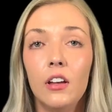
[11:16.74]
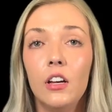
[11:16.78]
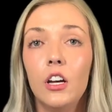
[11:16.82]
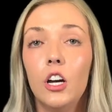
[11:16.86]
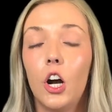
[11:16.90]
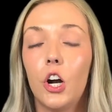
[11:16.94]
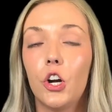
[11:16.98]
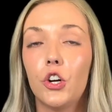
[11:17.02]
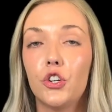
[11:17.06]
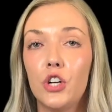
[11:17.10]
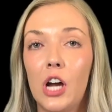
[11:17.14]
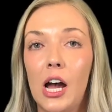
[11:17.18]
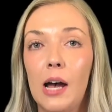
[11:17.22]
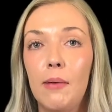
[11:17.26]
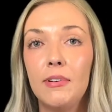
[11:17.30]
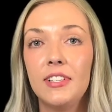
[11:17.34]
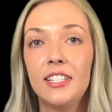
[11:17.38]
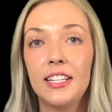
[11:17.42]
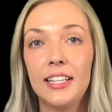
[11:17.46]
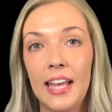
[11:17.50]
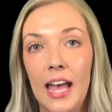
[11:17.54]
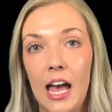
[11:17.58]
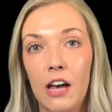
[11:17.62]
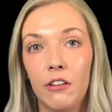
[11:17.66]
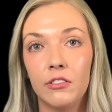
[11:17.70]
Our job as
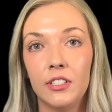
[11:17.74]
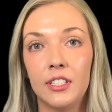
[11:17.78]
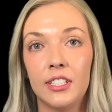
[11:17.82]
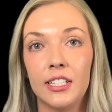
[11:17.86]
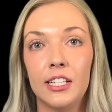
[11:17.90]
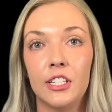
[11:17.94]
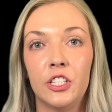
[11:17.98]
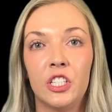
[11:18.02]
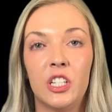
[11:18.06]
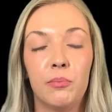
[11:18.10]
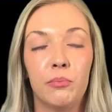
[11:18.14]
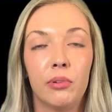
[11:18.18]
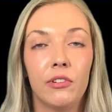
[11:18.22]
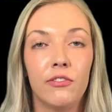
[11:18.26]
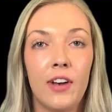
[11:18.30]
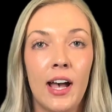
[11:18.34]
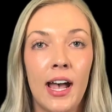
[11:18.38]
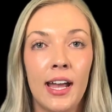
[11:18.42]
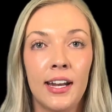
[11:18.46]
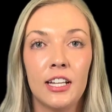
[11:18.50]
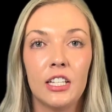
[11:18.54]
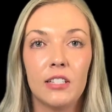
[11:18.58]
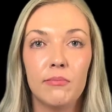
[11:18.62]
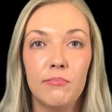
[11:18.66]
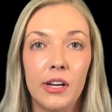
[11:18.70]
accountants is to
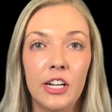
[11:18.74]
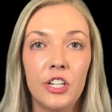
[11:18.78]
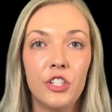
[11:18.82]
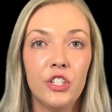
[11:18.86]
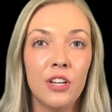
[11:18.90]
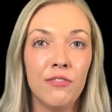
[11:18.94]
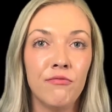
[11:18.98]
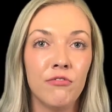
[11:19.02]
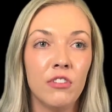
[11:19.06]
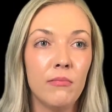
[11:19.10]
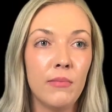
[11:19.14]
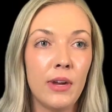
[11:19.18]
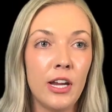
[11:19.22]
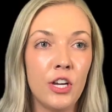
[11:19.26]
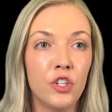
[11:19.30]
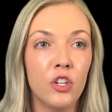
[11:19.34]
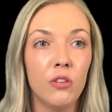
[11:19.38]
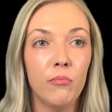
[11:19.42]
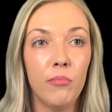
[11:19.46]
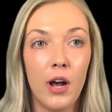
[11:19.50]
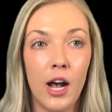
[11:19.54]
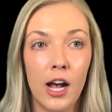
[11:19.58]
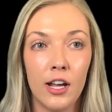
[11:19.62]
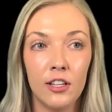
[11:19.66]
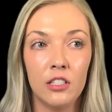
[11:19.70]
provide as much
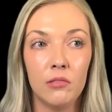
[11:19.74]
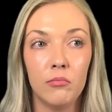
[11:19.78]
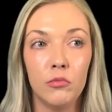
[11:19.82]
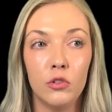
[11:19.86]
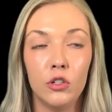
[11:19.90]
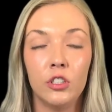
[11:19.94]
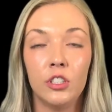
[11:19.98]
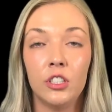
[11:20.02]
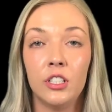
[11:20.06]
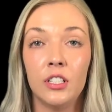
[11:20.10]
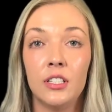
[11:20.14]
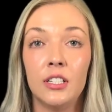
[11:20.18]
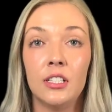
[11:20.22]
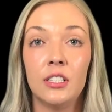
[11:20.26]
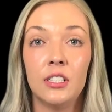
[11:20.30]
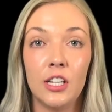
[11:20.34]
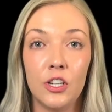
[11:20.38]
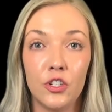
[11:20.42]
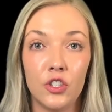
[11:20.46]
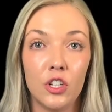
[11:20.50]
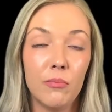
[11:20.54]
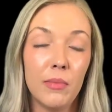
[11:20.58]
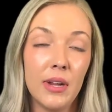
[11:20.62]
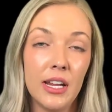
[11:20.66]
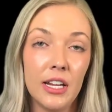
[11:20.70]
information possible to
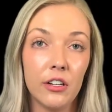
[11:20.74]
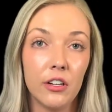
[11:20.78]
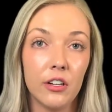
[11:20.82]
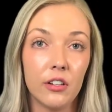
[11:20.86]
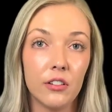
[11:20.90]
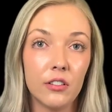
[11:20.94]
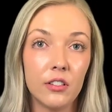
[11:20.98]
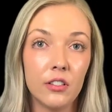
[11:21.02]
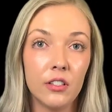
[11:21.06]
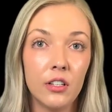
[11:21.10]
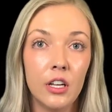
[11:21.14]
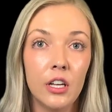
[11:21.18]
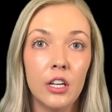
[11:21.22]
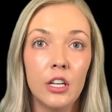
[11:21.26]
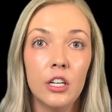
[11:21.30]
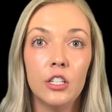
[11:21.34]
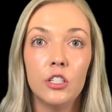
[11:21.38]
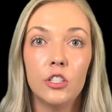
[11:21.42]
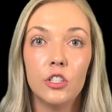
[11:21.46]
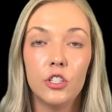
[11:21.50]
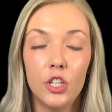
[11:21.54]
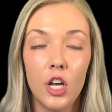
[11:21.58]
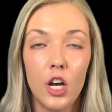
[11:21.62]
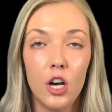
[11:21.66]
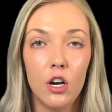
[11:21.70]
decision makers.
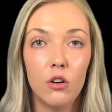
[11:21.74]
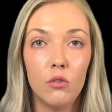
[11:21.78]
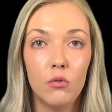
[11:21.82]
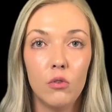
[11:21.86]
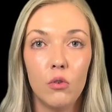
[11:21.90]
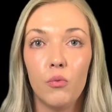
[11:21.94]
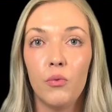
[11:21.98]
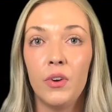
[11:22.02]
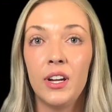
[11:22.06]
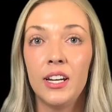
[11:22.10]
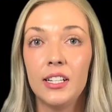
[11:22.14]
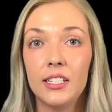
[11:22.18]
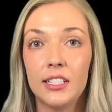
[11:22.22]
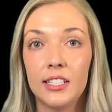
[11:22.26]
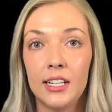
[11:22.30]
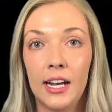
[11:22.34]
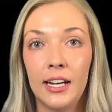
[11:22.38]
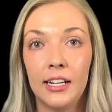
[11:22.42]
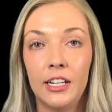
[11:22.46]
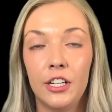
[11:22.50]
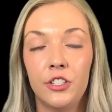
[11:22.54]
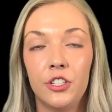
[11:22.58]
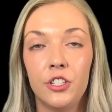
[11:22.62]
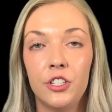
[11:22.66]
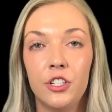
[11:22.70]
So we
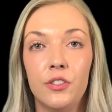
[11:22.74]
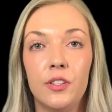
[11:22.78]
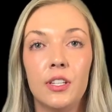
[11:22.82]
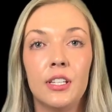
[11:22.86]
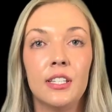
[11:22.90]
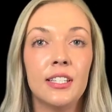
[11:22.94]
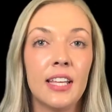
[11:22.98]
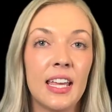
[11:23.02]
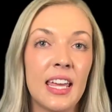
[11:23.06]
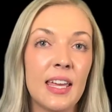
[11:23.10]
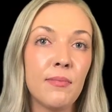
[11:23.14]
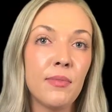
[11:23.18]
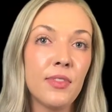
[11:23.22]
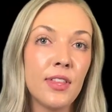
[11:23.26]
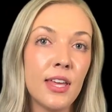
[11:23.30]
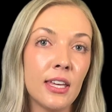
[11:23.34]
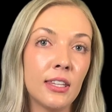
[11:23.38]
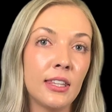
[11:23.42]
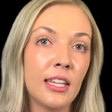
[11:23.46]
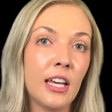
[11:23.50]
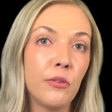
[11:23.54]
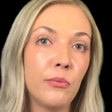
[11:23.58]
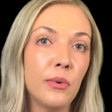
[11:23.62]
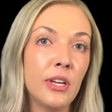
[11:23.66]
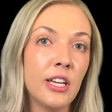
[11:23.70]
decided to do the same thing
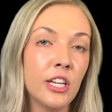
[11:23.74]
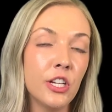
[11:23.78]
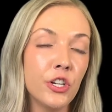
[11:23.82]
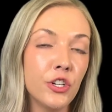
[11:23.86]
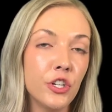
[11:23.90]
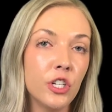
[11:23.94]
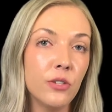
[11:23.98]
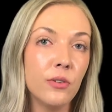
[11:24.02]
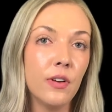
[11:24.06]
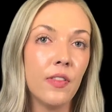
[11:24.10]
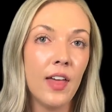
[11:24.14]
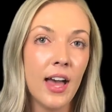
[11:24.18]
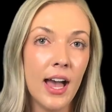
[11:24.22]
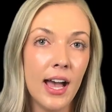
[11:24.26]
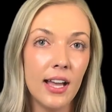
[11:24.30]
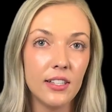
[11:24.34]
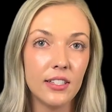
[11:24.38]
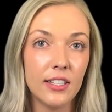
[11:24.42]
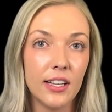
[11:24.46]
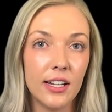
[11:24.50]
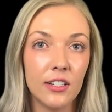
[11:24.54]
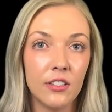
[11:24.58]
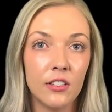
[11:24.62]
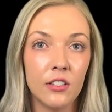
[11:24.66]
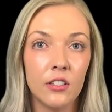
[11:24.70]
that we can do with
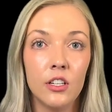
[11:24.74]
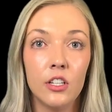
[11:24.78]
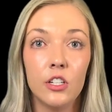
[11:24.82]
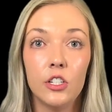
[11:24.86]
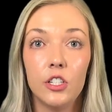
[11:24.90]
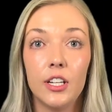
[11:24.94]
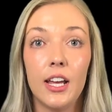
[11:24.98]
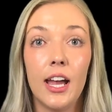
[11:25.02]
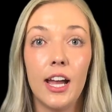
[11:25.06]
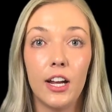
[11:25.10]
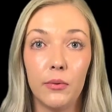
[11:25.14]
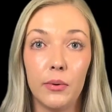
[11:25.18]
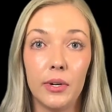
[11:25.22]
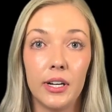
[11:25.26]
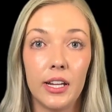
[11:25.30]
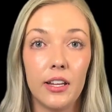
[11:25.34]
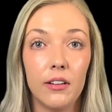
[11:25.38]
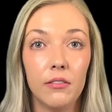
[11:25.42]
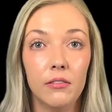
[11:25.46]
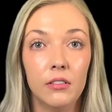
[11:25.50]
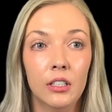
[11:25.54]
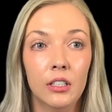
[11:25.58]
assets to equity.